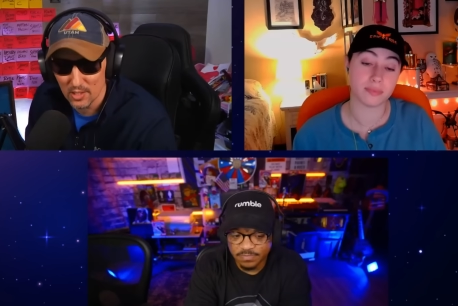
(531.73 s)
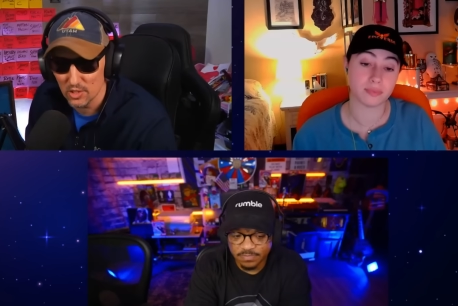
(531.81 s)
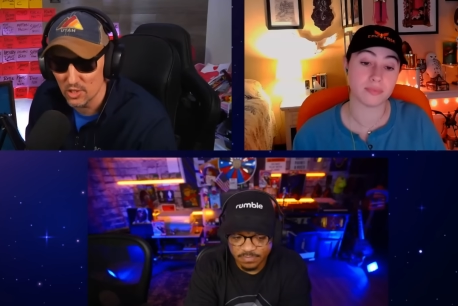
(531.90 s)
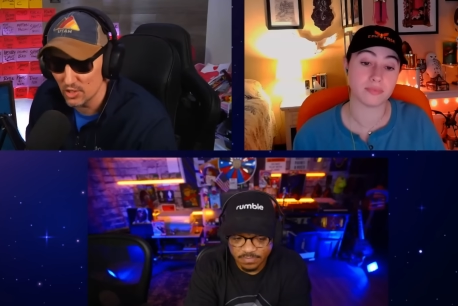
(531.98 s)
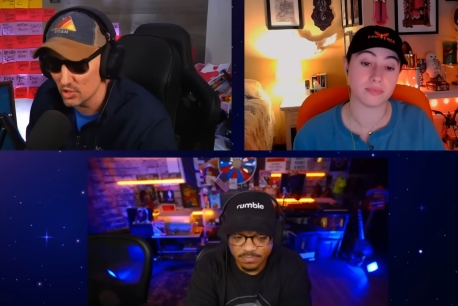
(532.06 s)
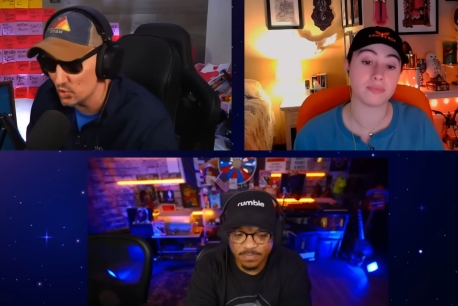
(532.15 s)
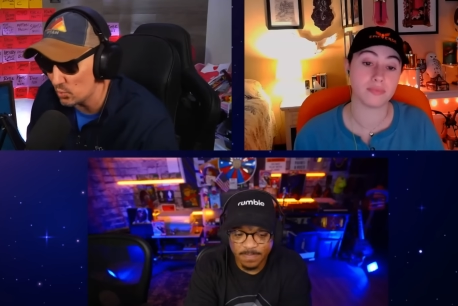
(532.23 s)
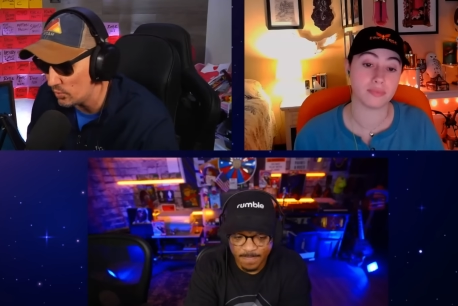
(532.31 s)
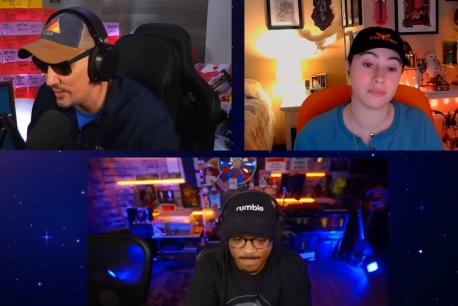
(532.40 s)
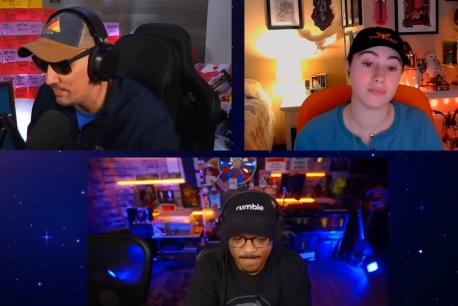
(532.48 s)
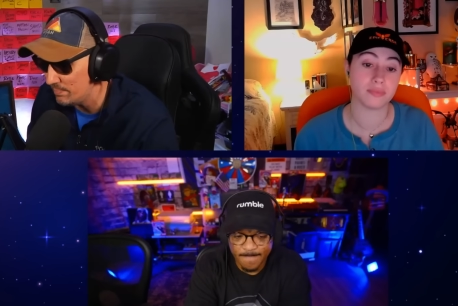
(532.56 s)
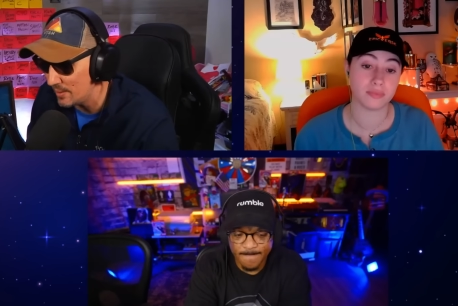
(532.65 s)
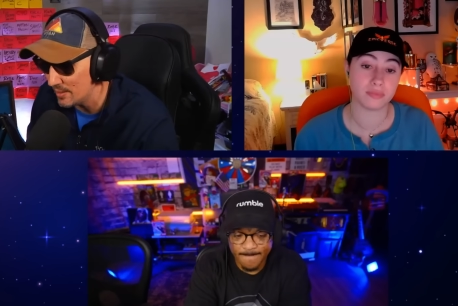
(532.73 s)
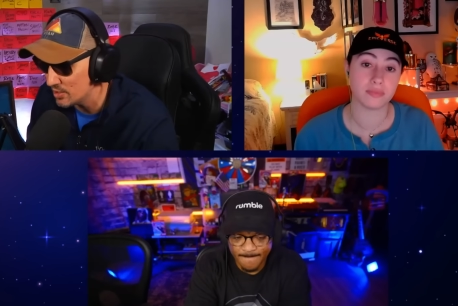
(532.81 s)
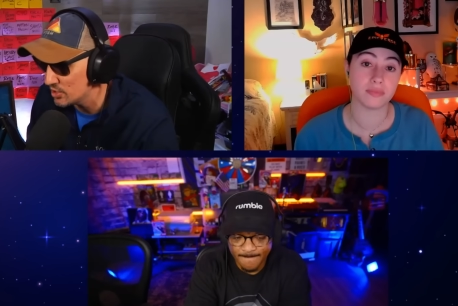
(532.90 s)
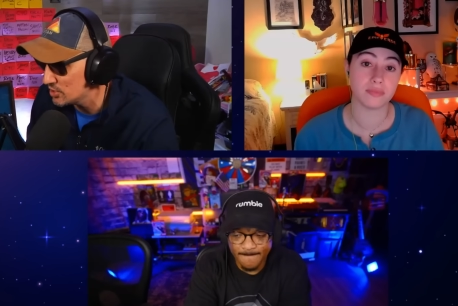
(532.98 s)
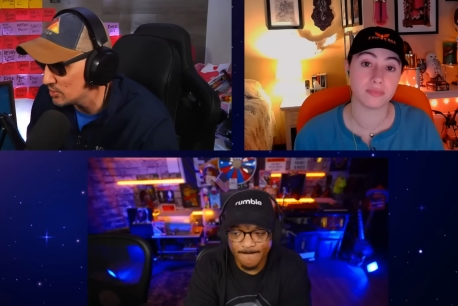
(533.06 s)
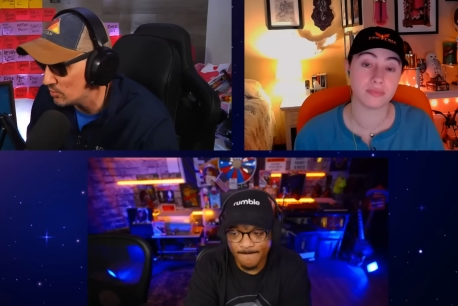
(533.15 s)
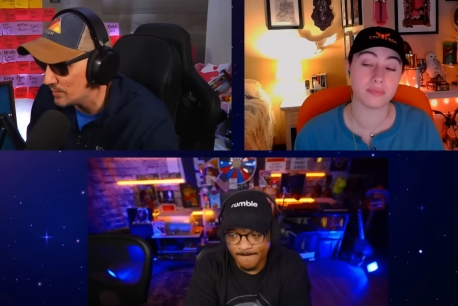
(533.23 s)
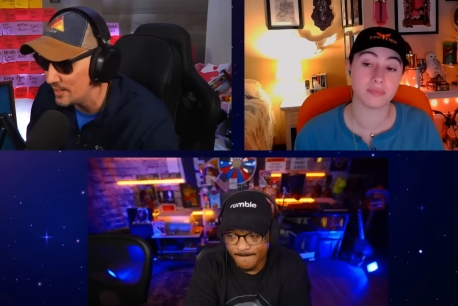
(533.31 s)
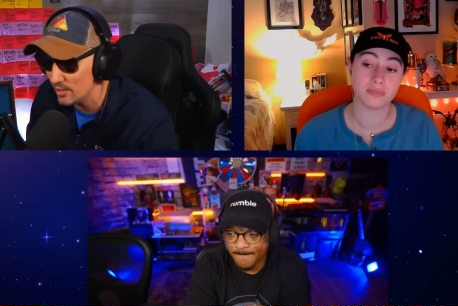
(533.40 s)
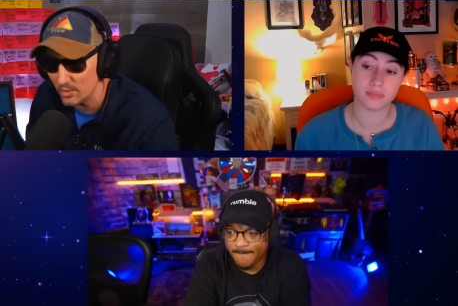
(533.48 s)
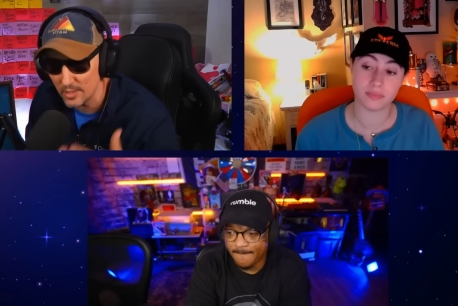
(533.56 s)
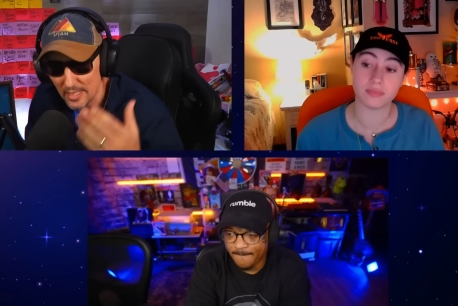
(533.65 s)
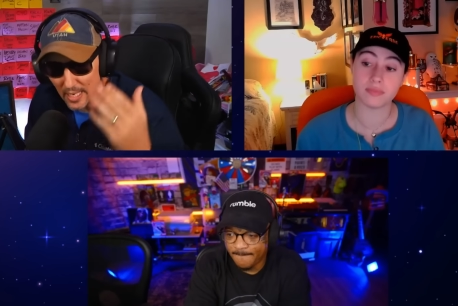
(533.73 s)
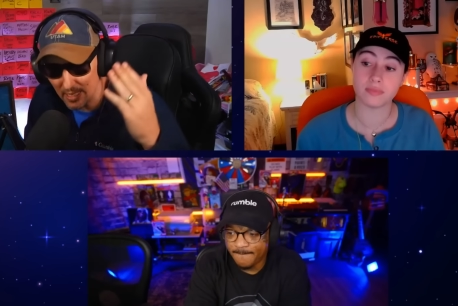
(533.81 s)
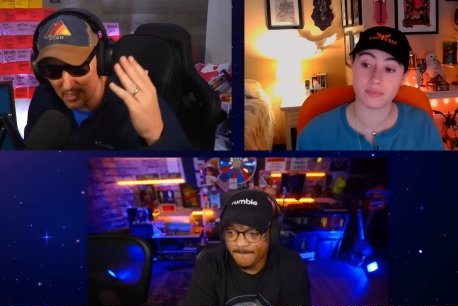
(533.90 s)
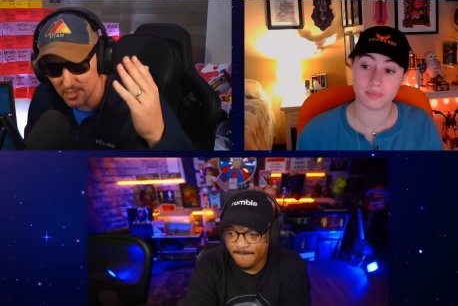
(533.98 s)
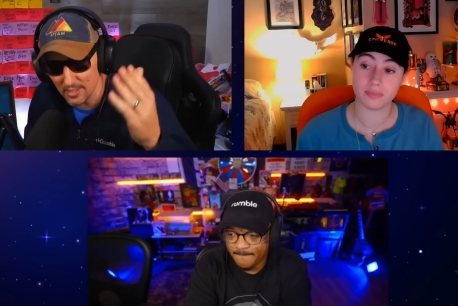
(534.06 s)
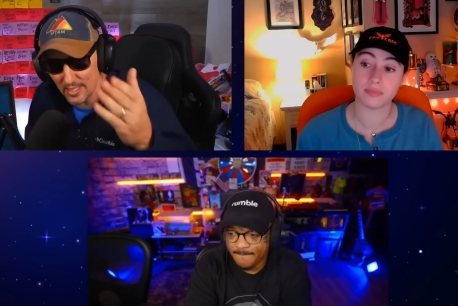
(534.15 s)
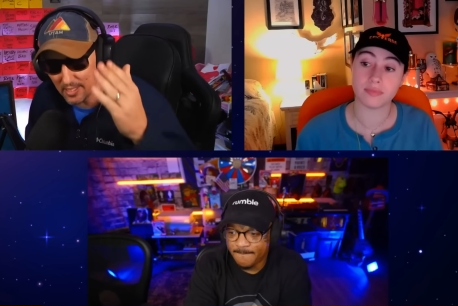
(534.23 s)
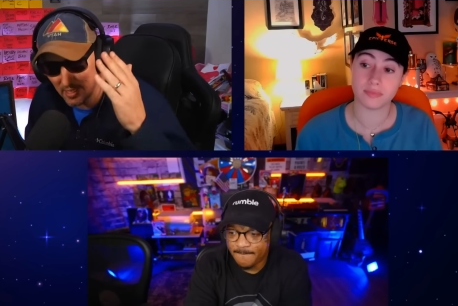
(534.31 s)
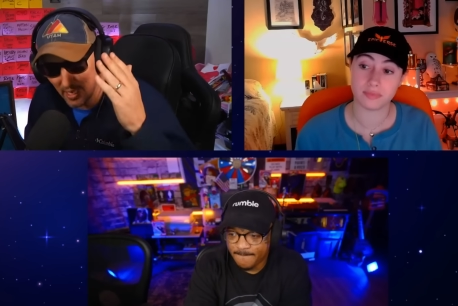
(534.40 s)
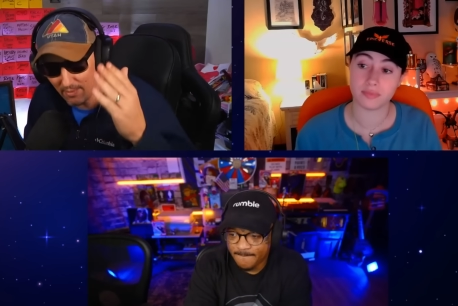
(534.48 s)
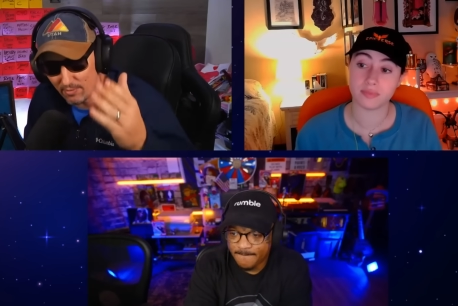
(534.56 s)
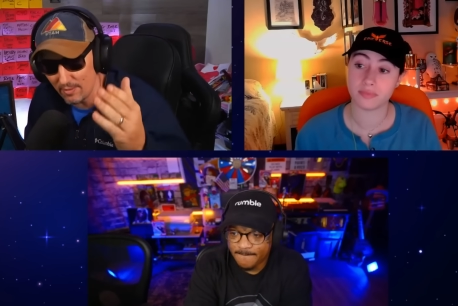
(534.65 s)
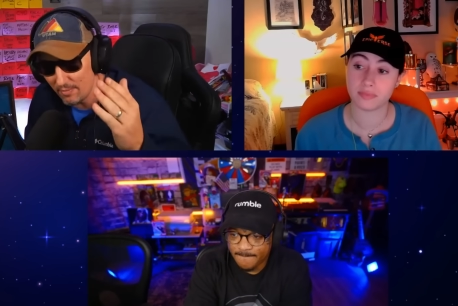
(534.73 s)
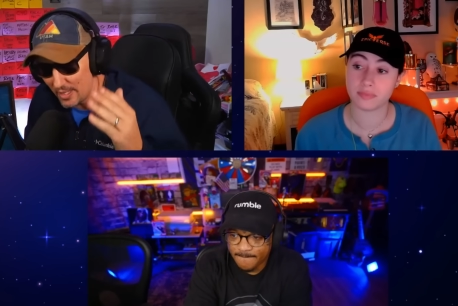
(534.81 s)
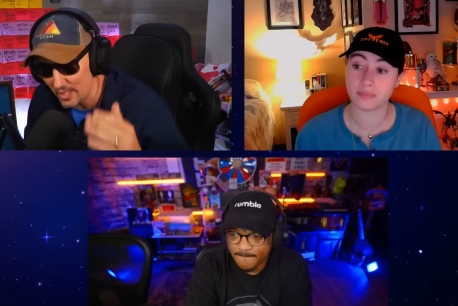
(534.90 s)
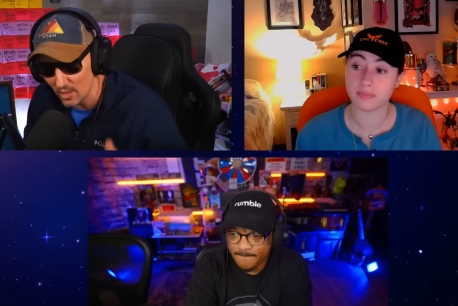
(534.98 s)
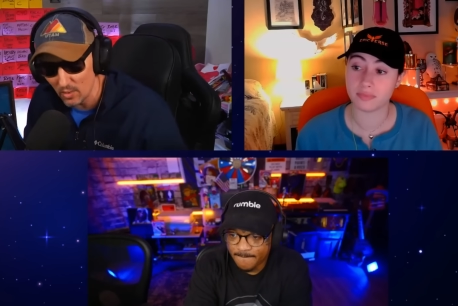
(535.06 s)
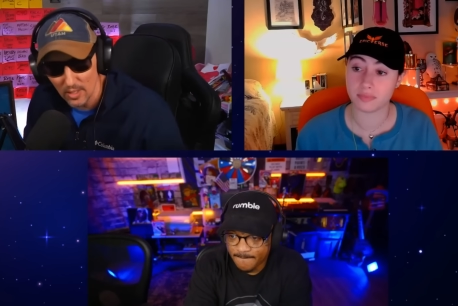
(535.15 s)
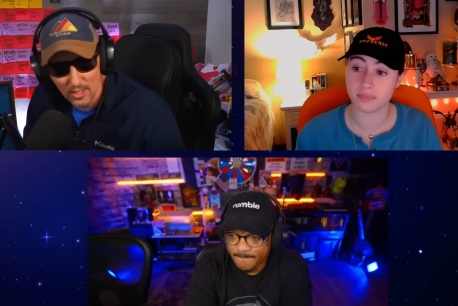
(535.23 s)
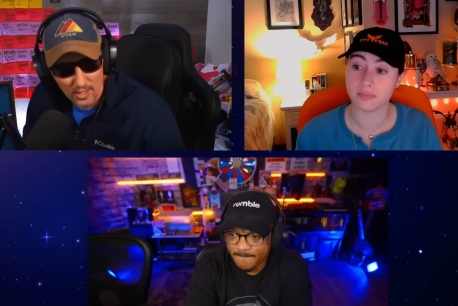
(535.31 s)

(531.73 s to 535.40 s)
Speaker 1: There's there's three there's three little dots next to every video.